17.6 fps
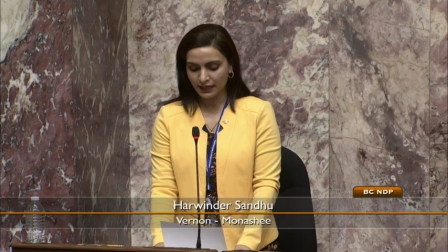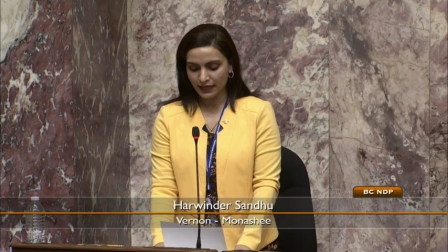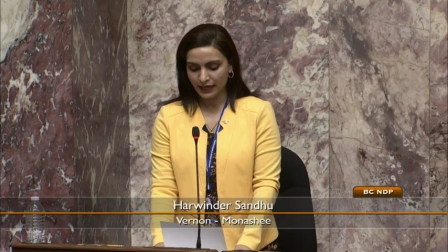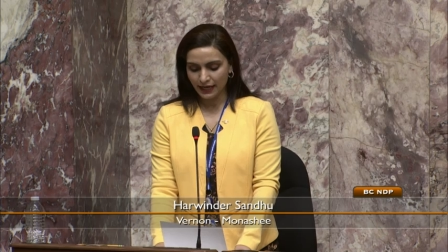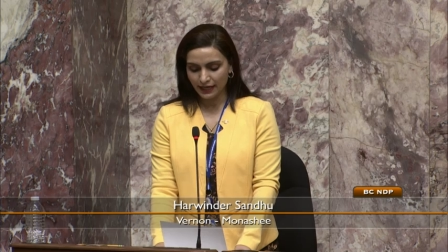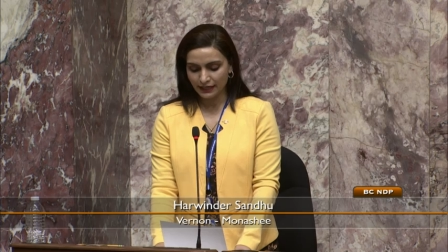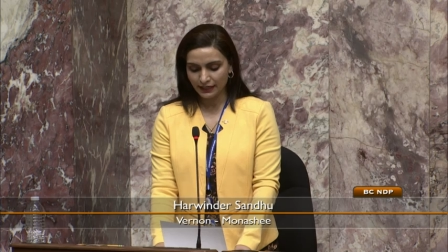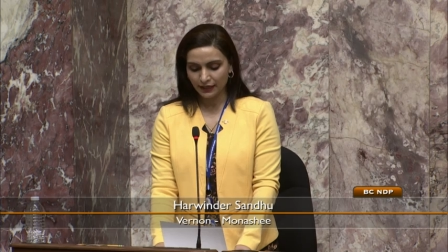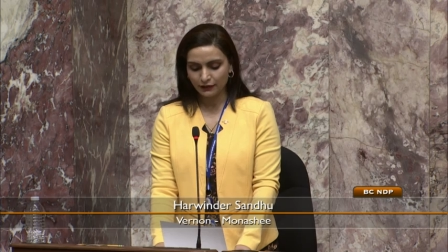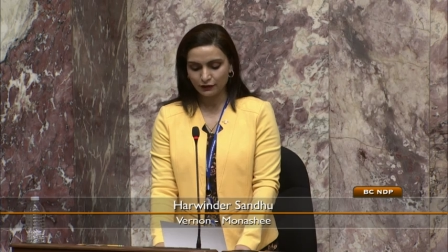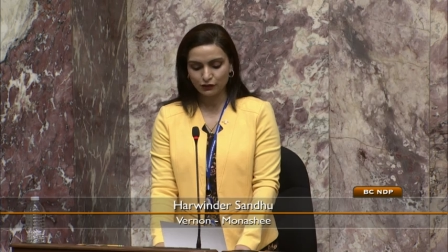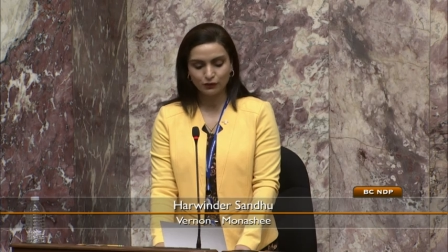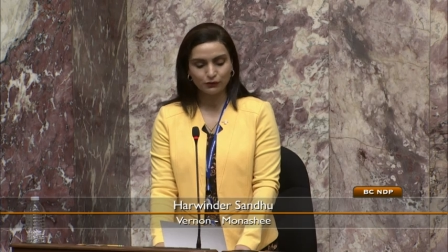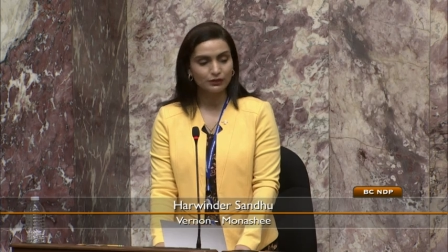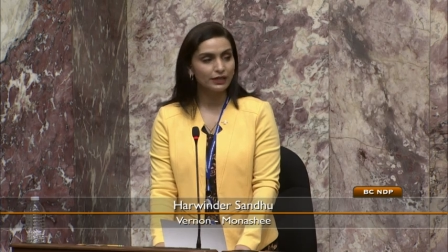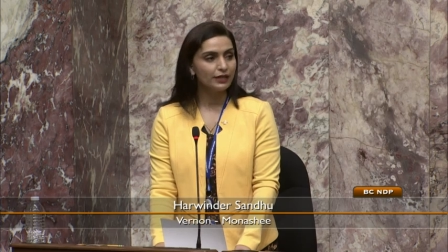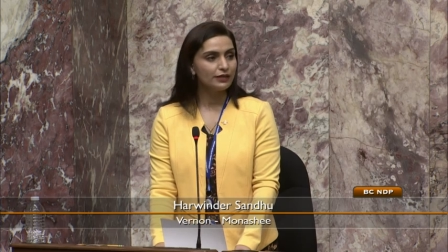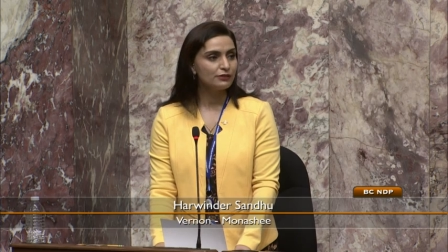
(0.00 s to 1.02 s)
and in
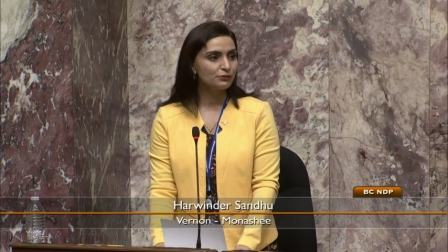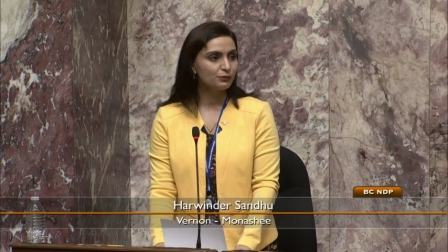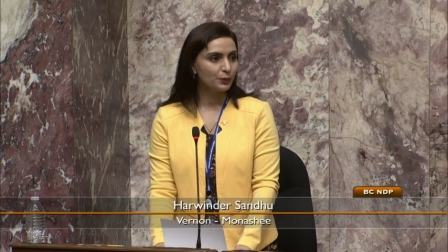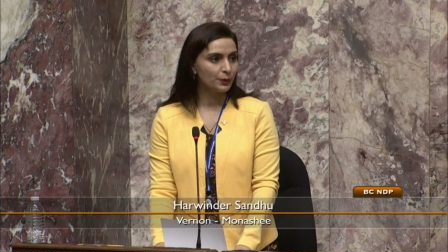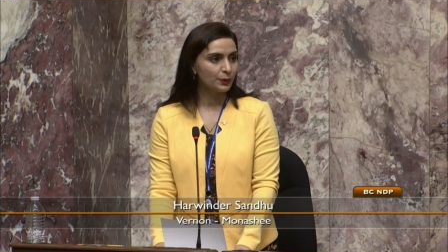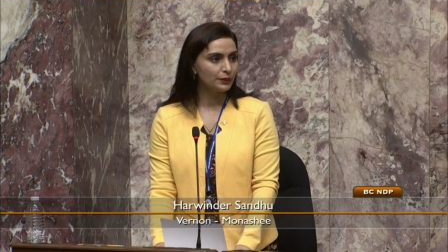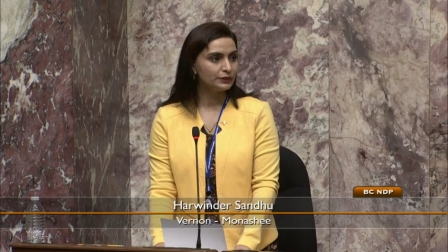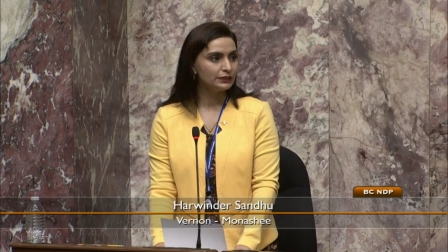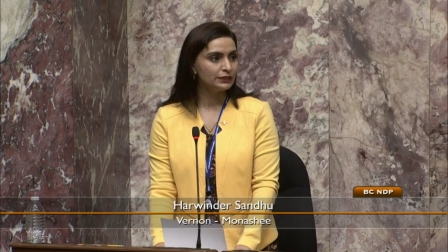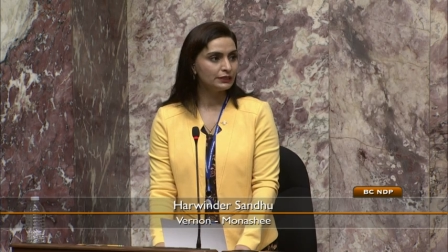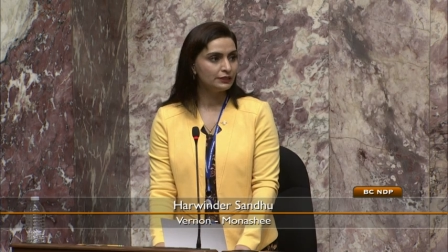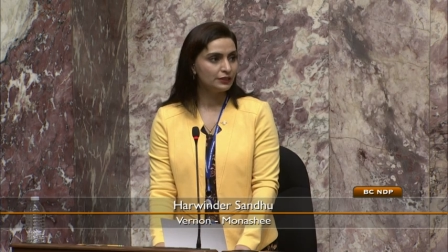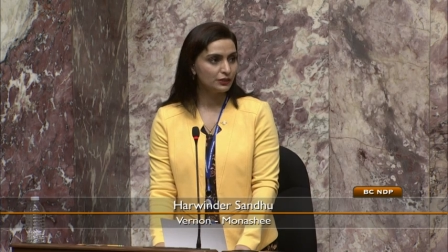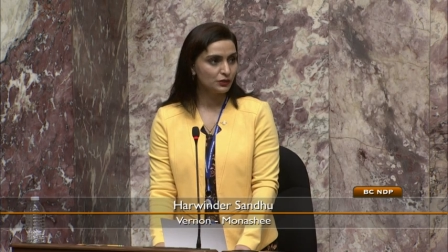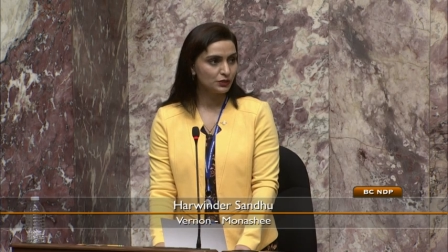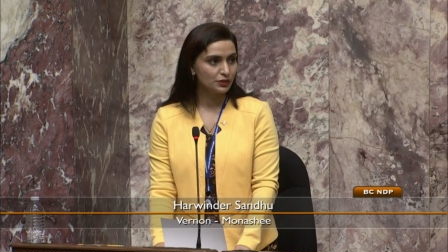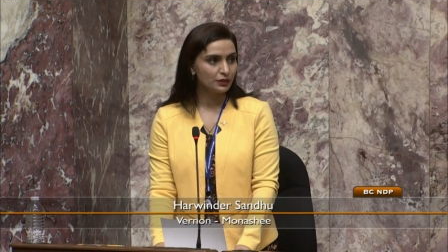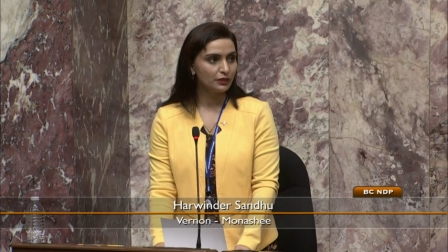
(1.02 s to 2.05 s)
today's world,
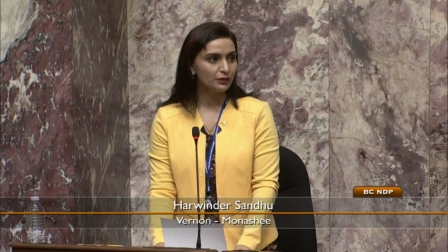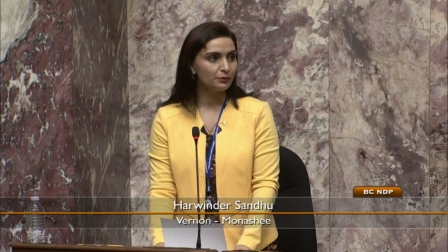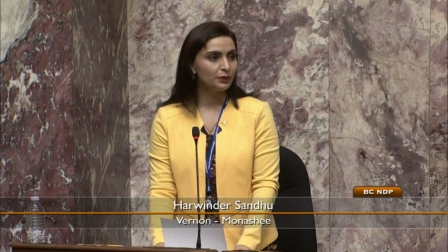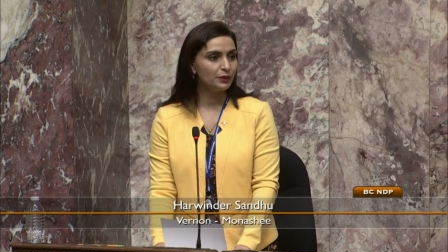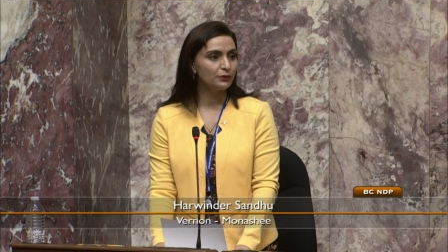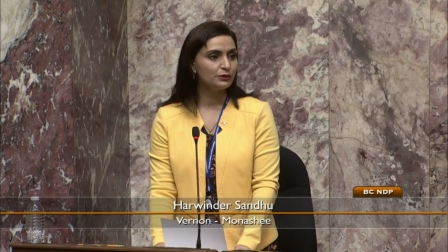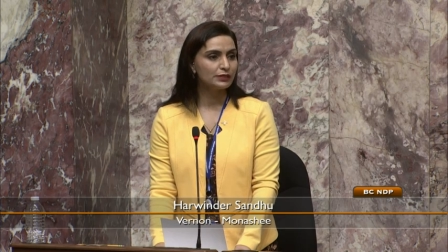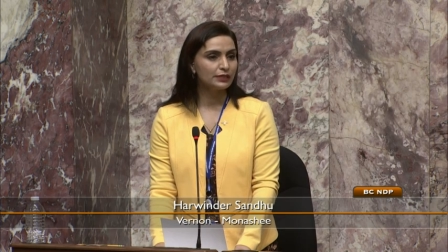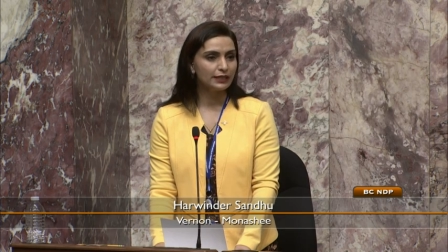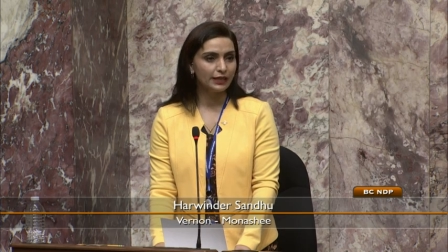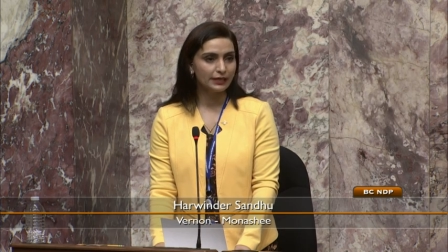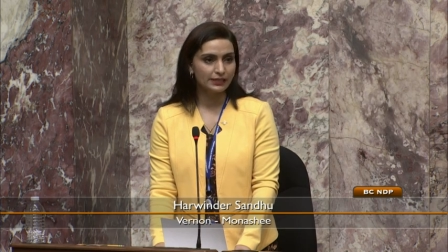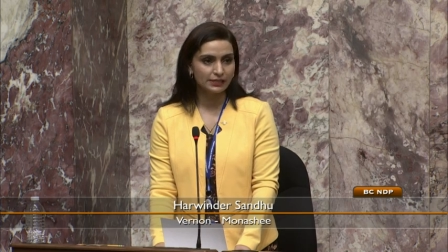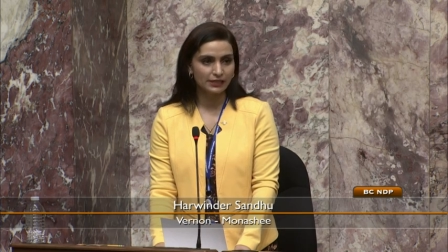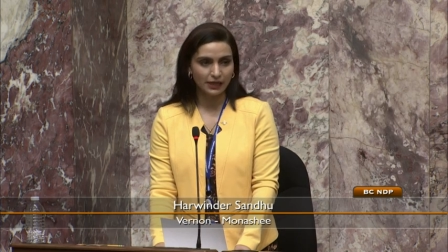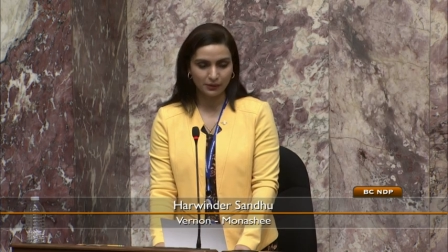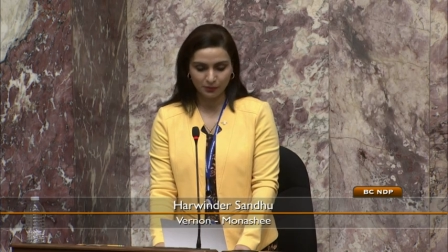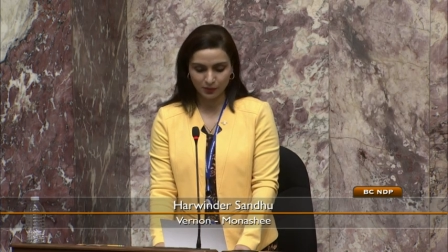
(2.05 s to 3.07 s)
digital abuse like
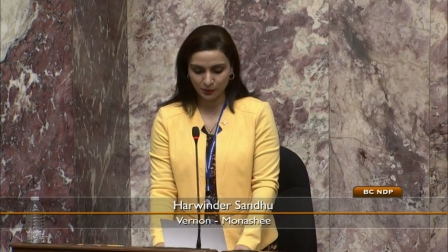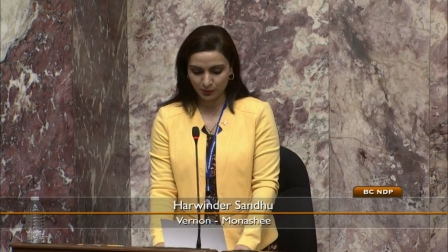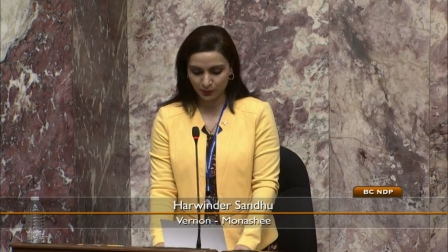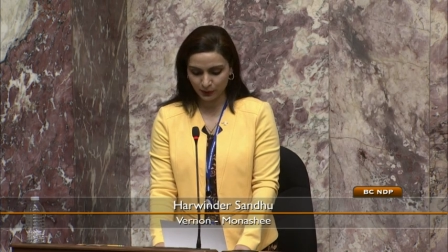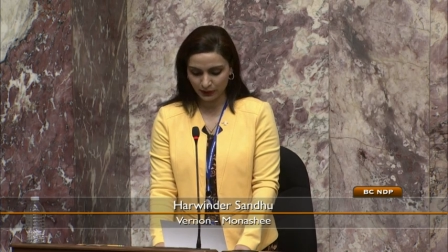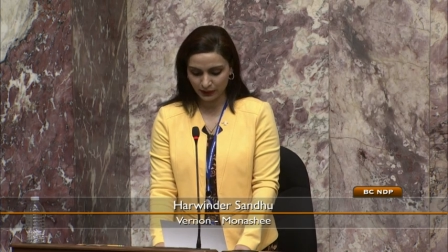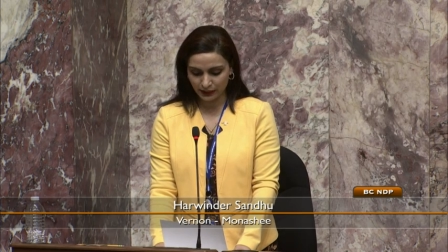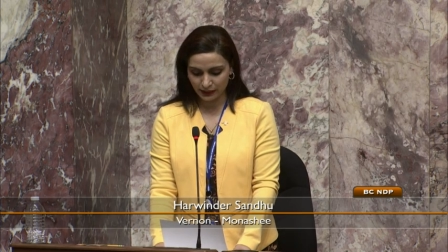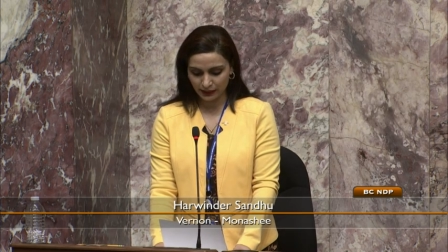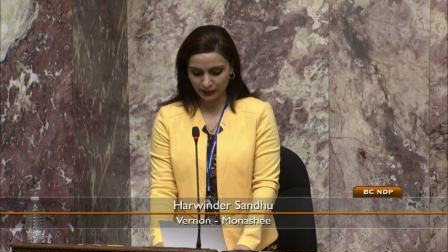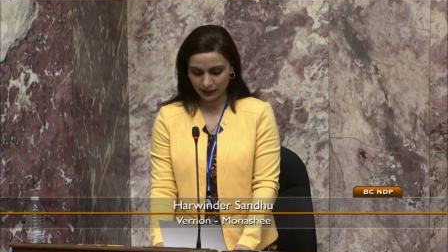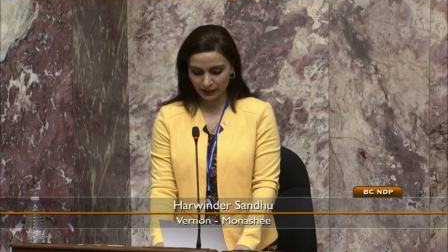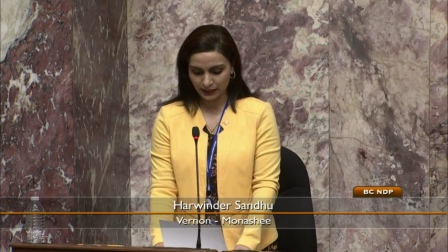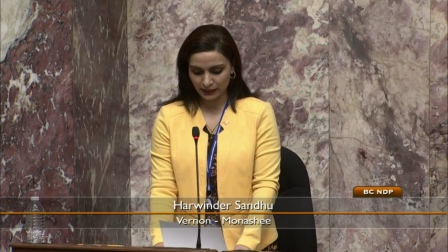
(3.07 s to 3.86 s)
cyberbullying.